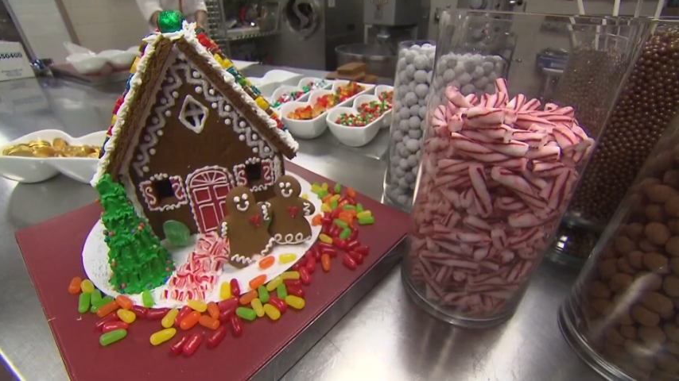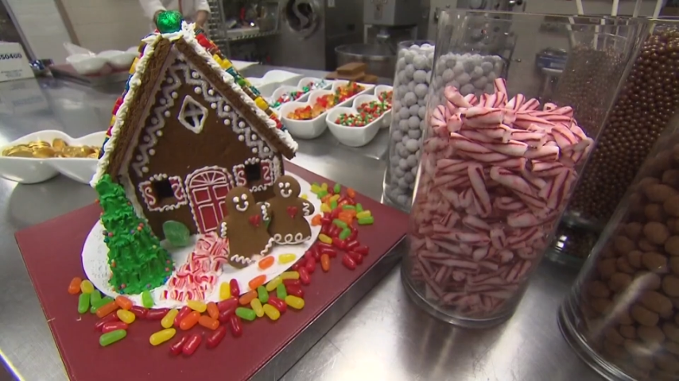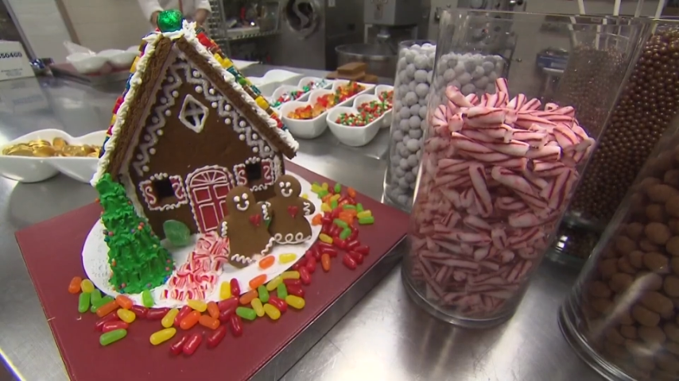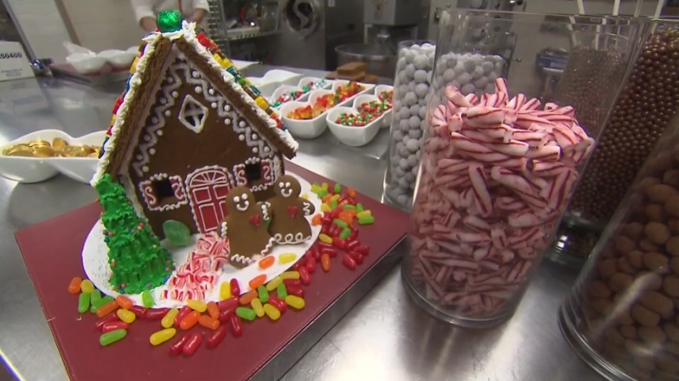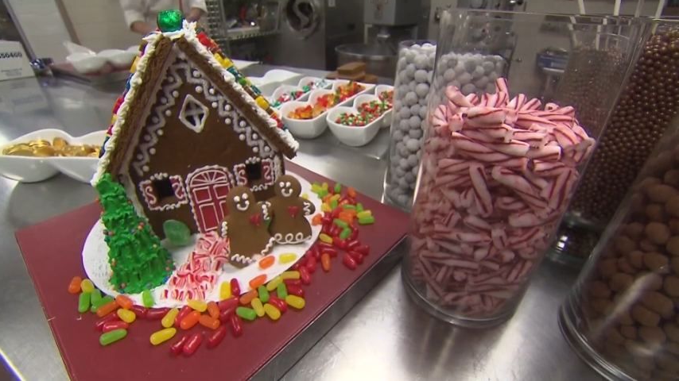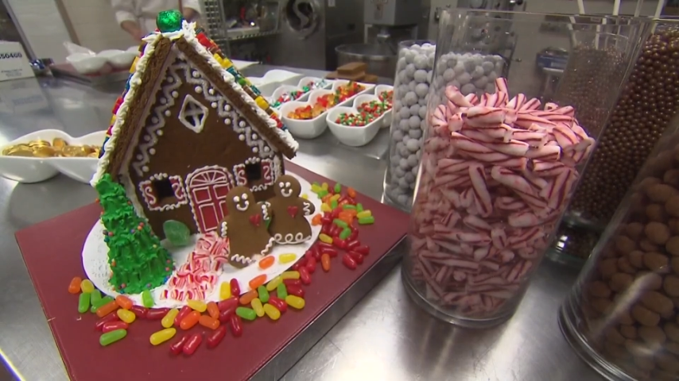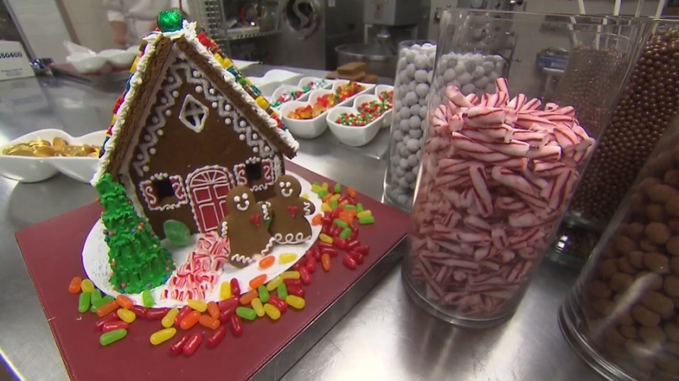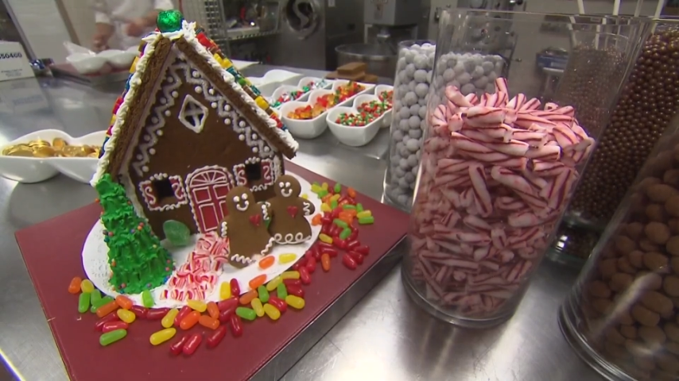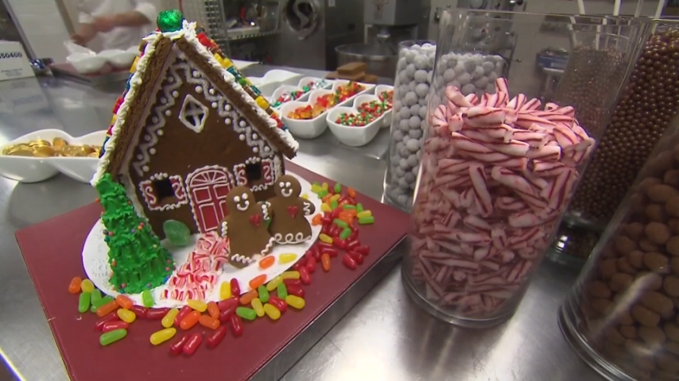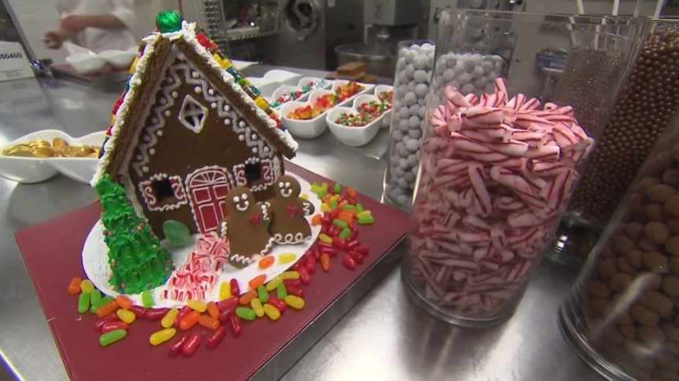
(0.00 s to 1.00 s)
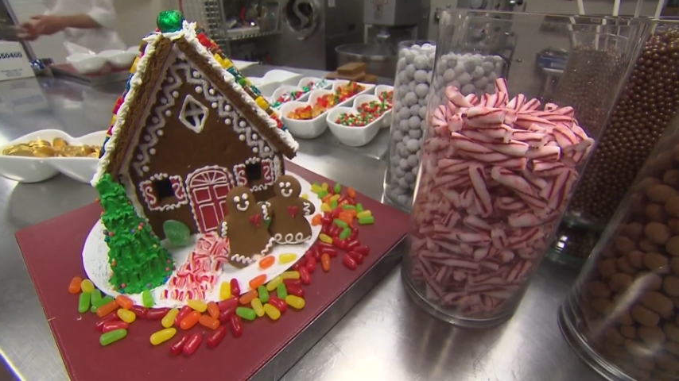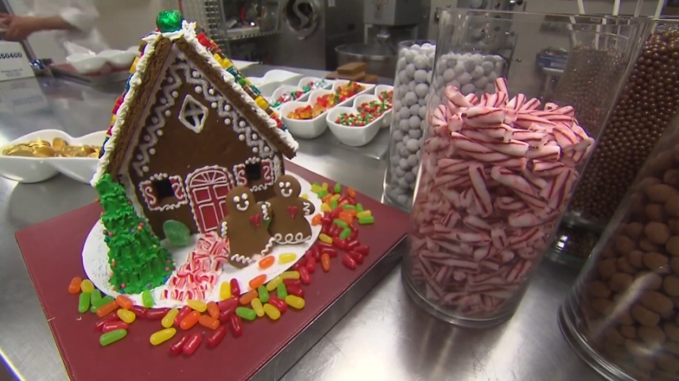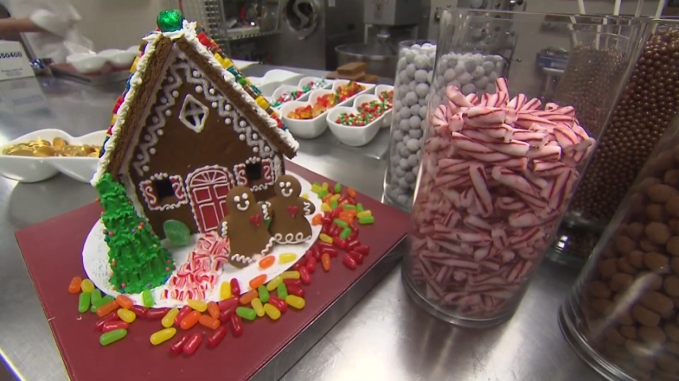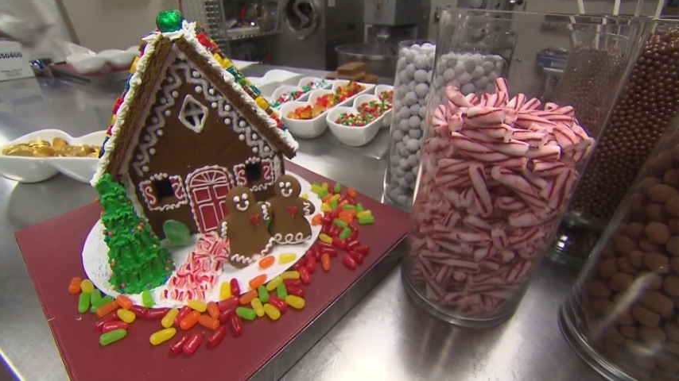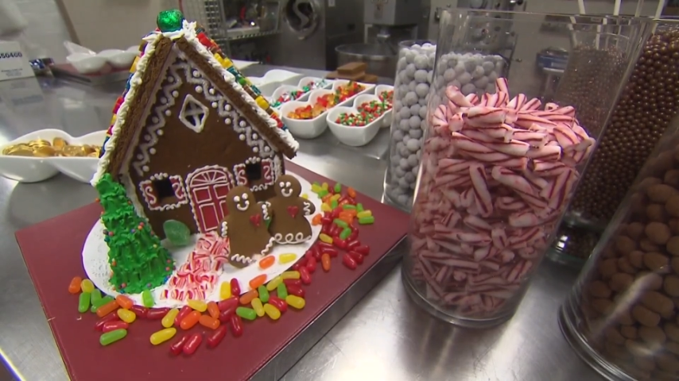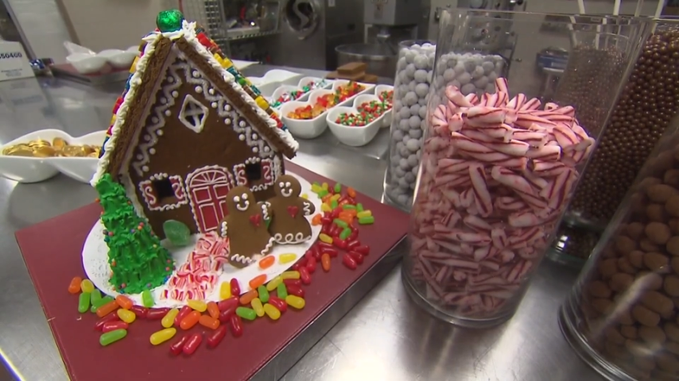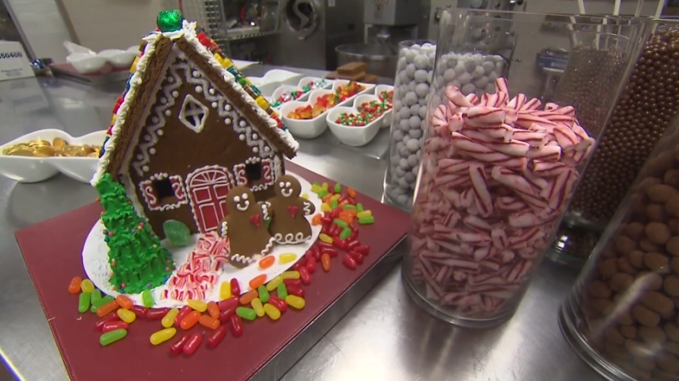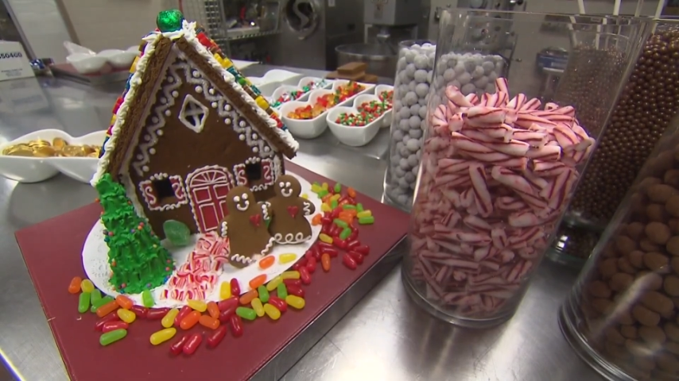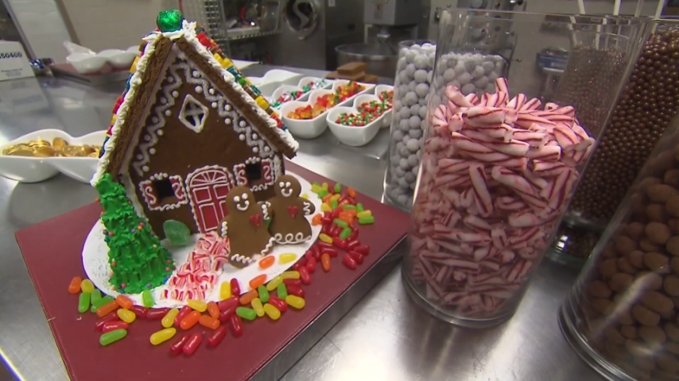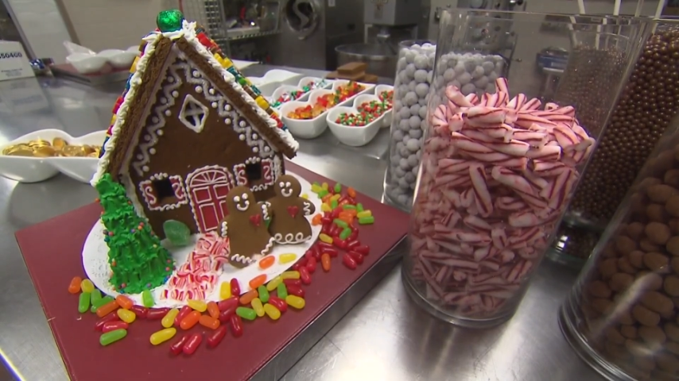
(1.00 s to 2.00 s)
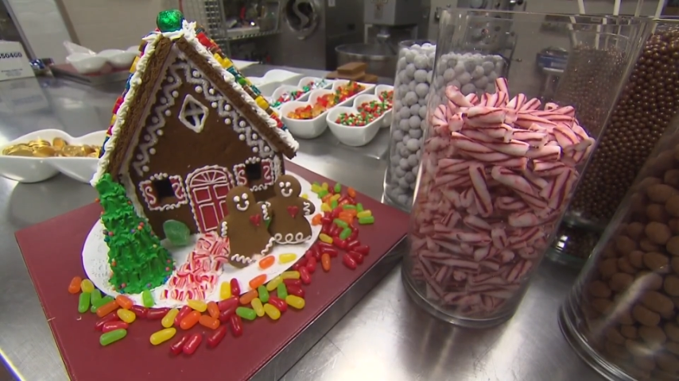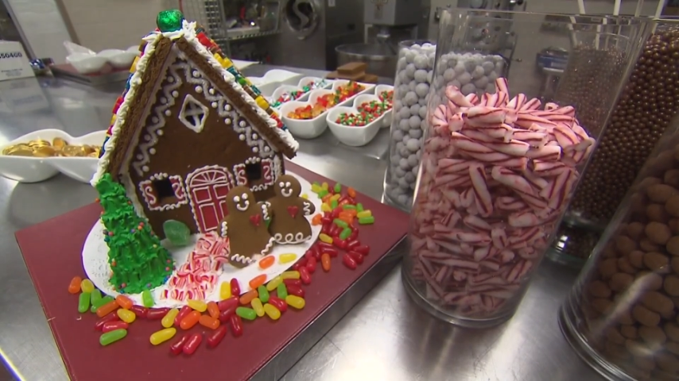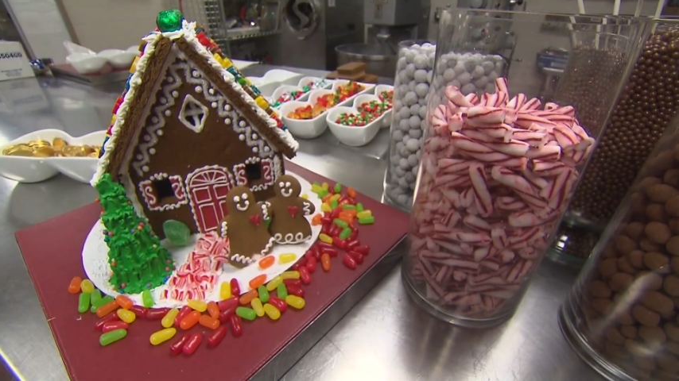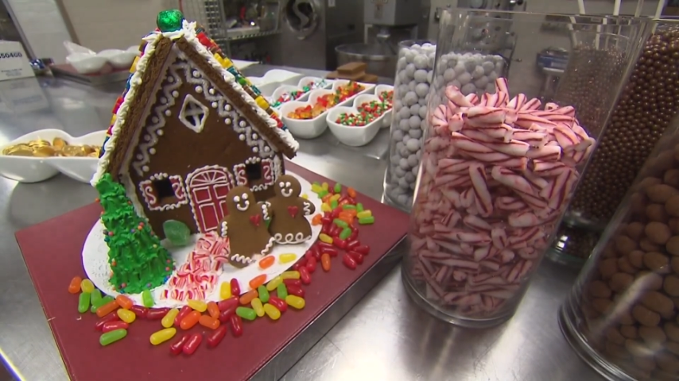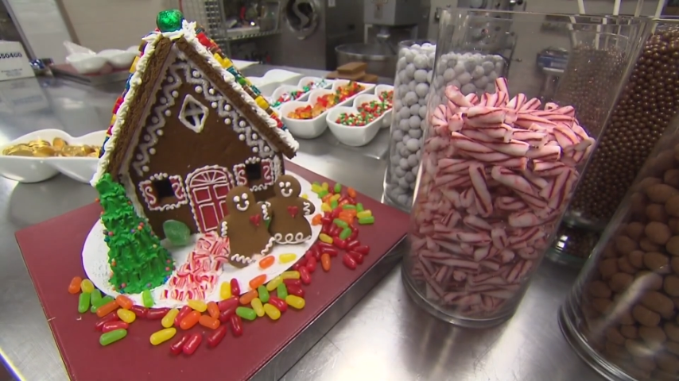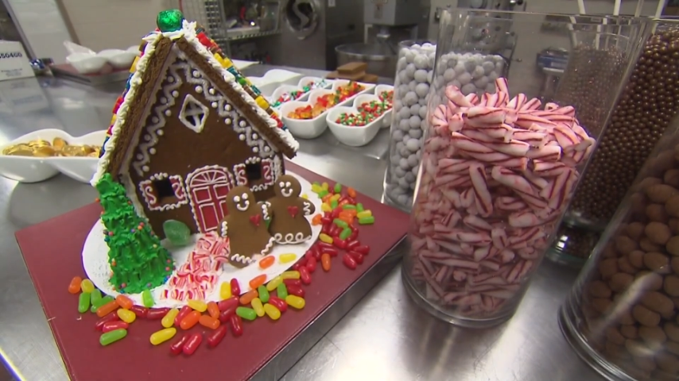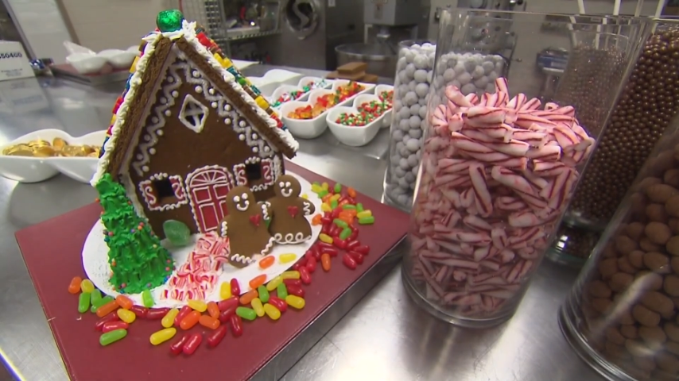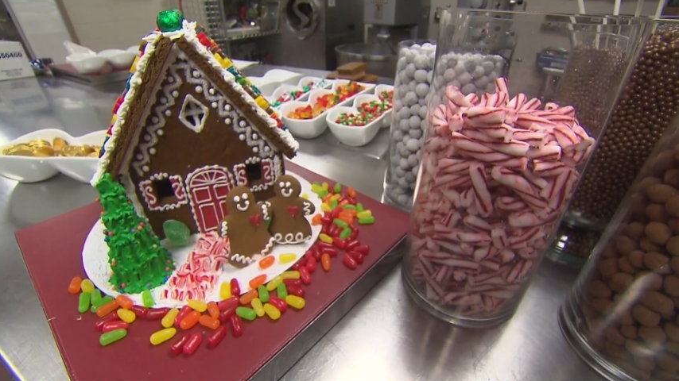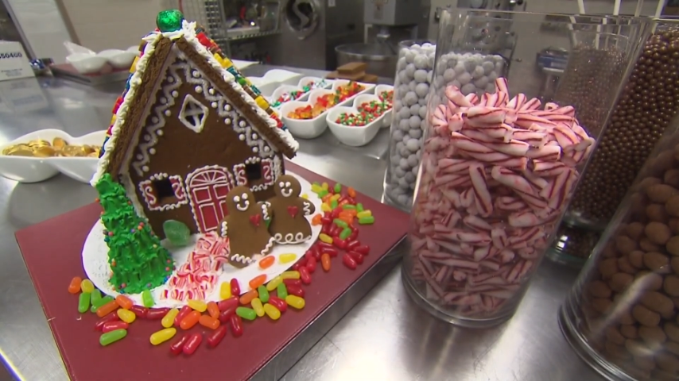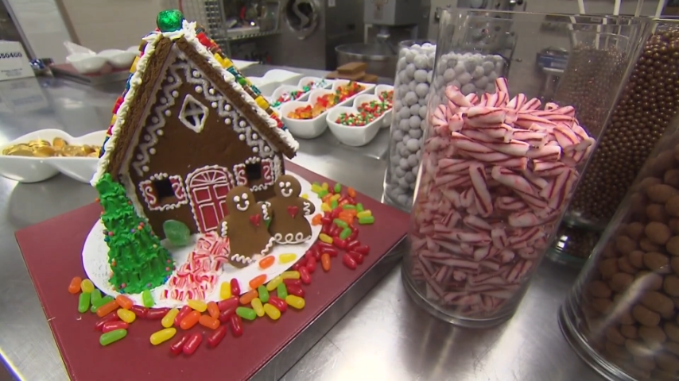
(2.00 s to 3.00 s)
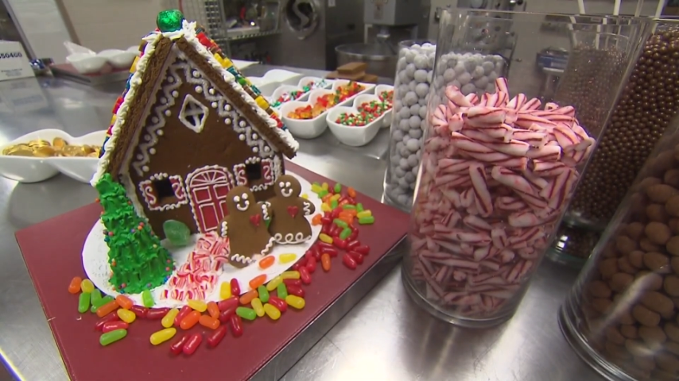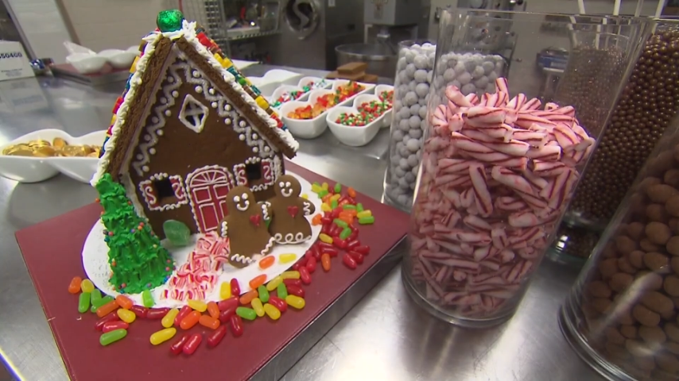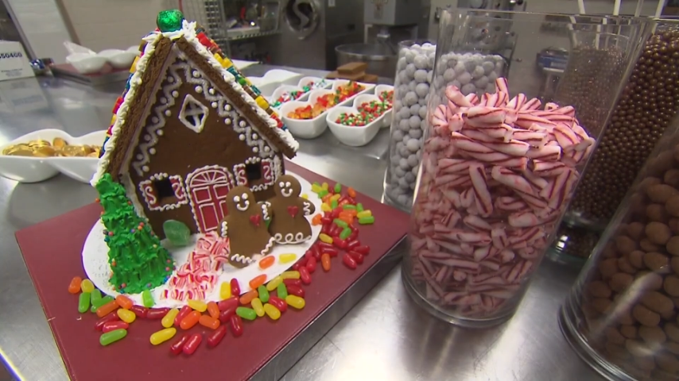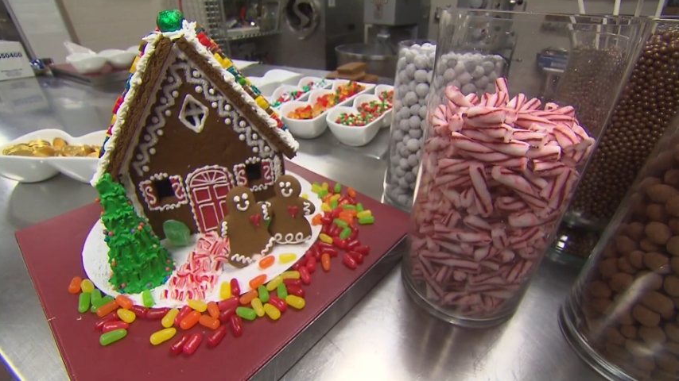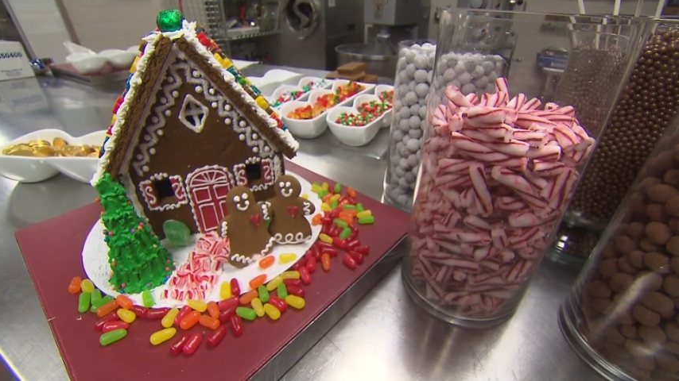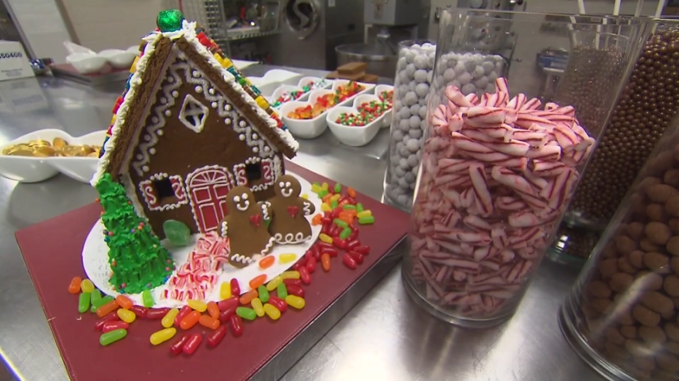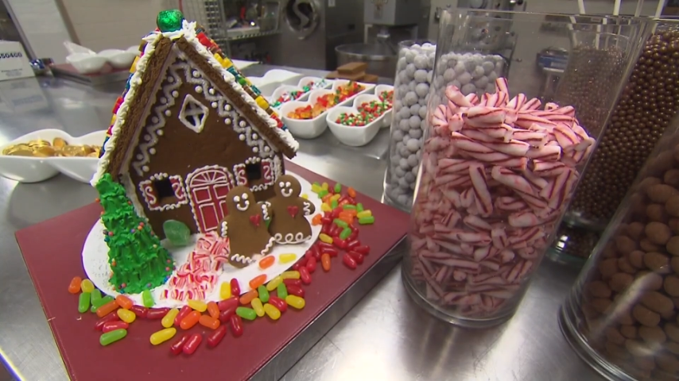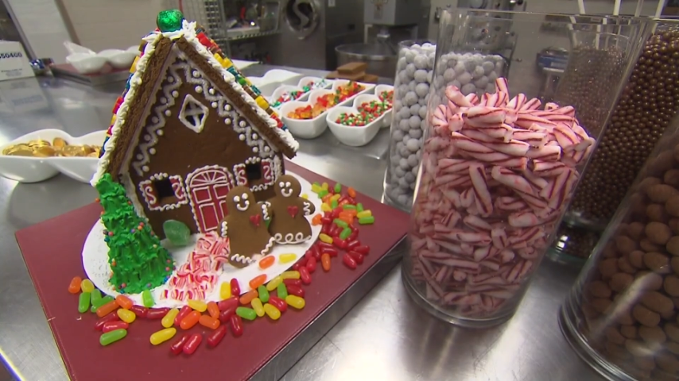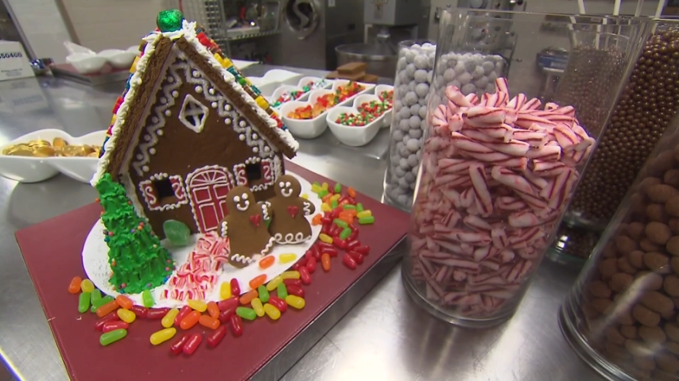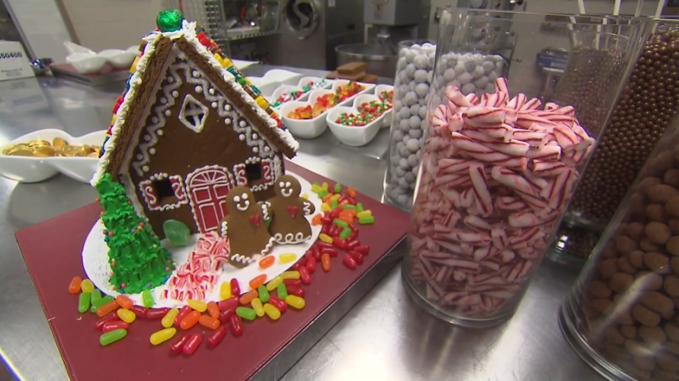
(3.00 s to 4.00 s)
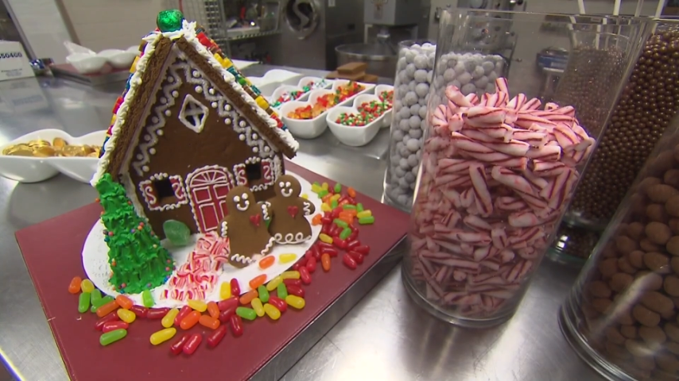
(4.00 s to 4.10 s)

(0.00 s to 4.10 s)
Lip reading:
Nobody's mouth can be seen.